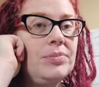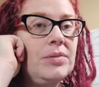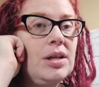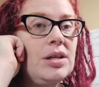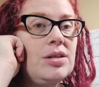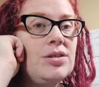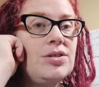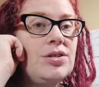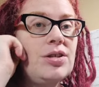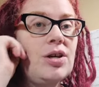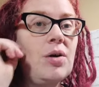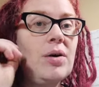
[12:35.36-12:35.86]

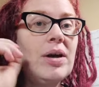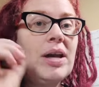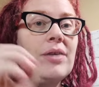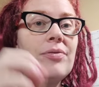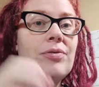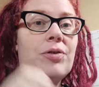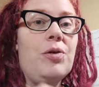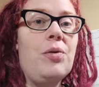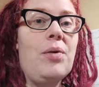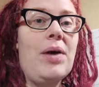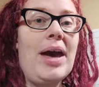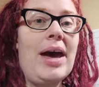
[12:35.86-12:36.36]
So if
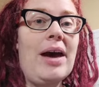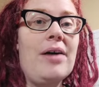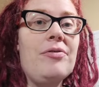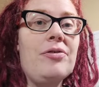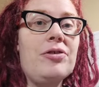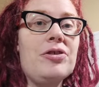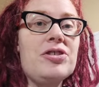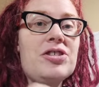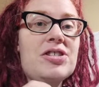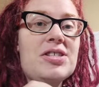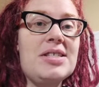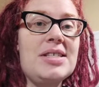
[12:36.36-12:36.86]
you
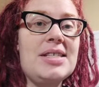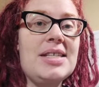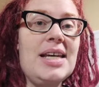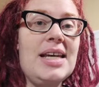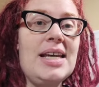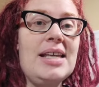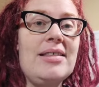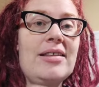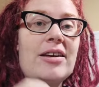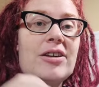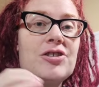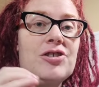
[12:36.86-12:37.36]
ever see
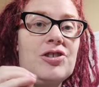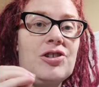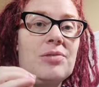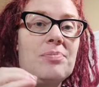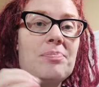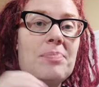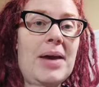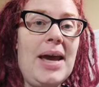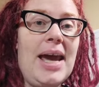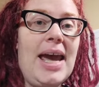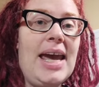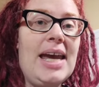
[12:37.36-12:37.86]
that your
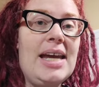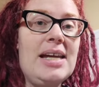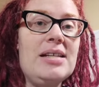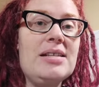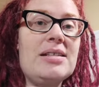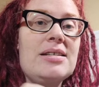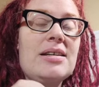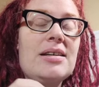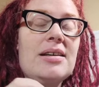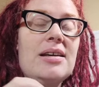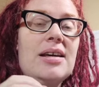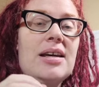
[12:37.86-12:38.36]

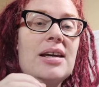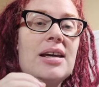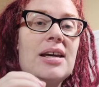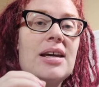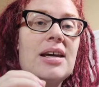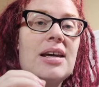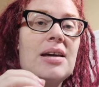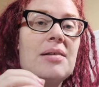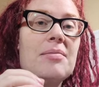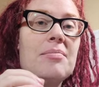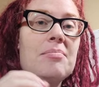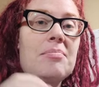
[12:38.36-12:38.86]
paint
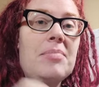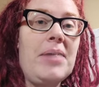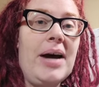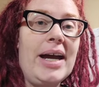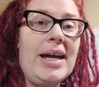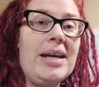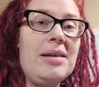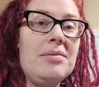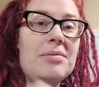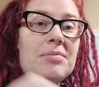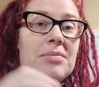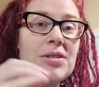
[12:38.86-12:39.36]

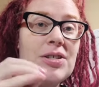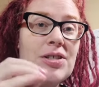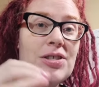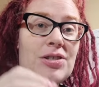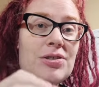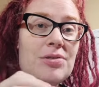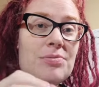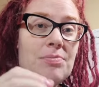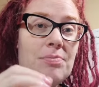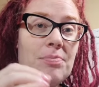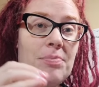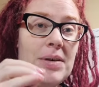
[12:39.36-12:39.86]
might
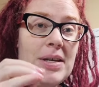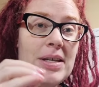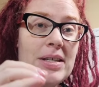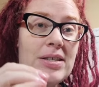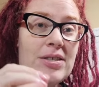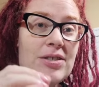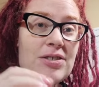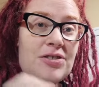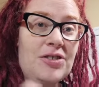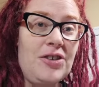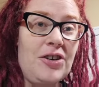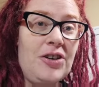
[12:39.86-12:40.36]
be
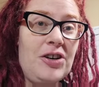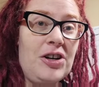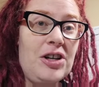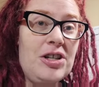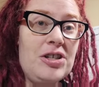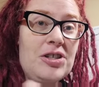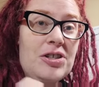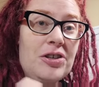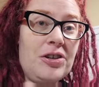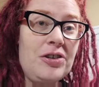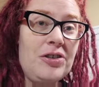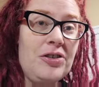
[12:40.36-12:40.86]
starting
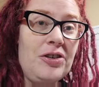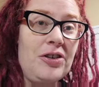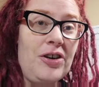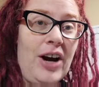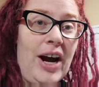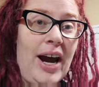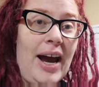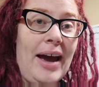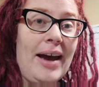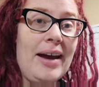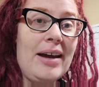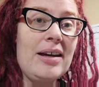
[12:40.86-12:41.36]
to
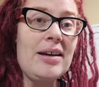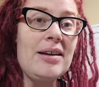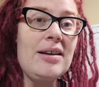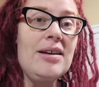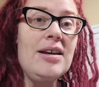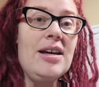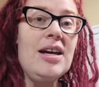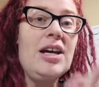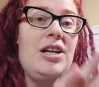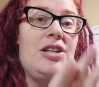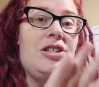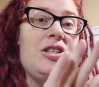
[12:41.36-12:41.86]
crack,
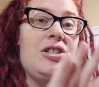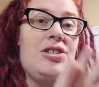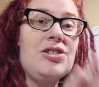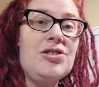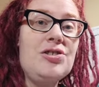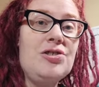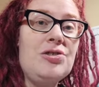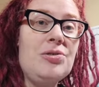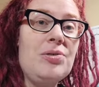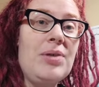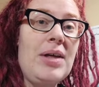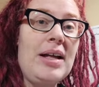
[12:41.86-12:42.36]
just
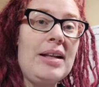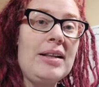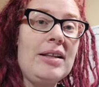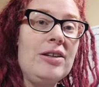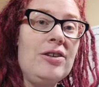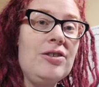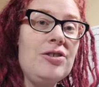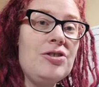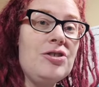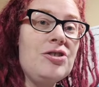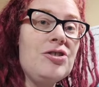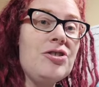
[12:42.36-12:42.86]
do that
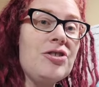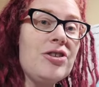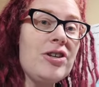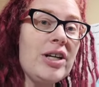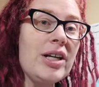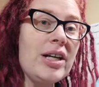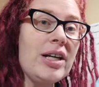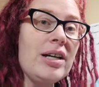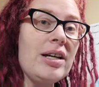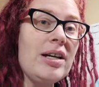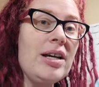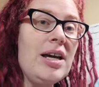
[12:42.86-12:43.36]
little
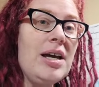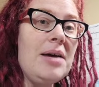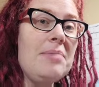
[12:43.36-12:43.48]
trick.